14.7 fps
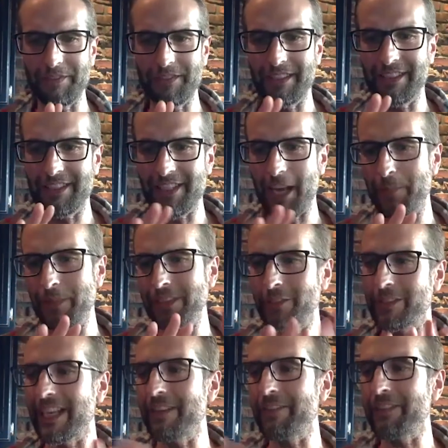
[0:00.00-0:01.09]
stopping
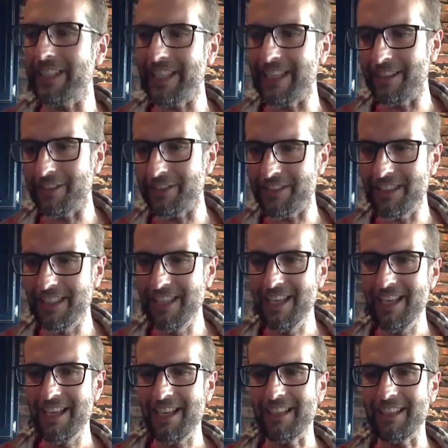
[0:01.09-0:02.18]
doing everything else,
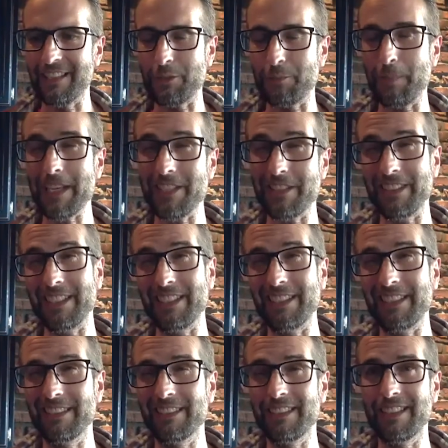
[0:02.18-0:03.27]

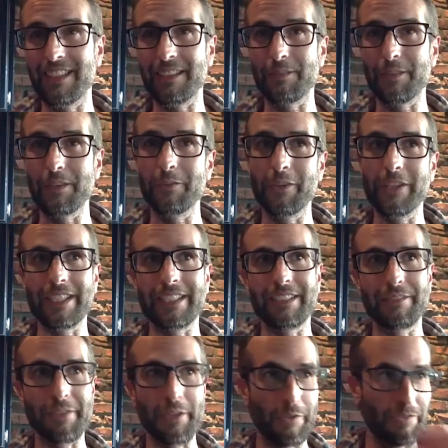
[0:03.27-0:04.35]
especially um, avoiding the
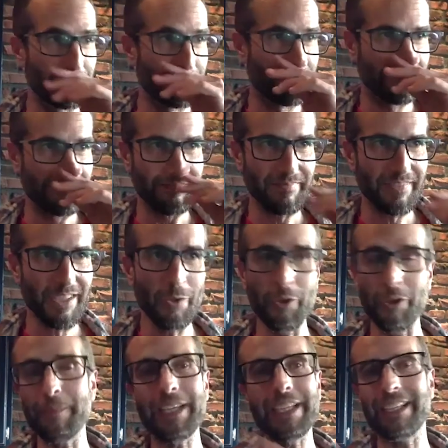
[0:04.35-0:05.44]
phone or
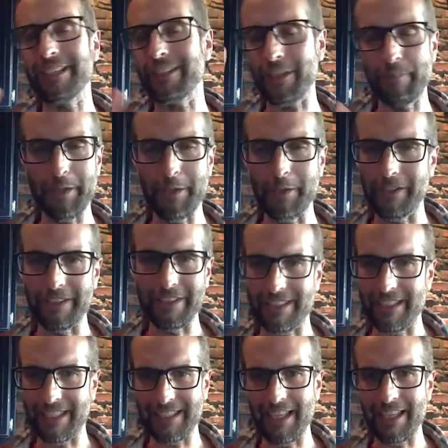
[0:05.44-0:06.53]
media or computer, just
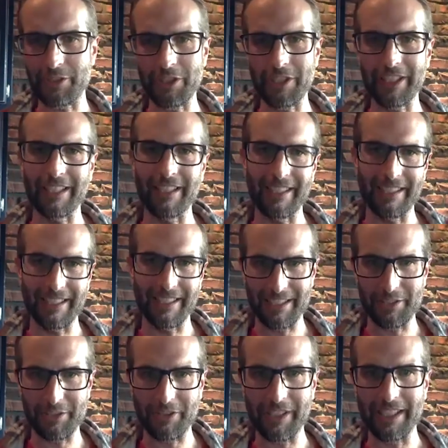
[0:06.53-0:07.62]
like not turning on any
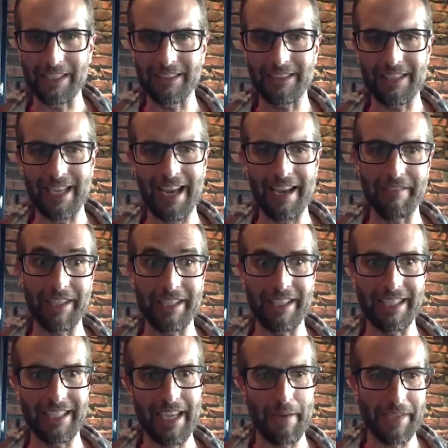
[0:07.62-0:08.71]
screens to have
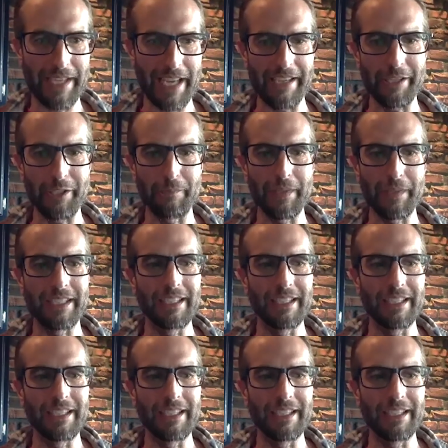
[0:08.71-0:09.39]
anything coming at you, but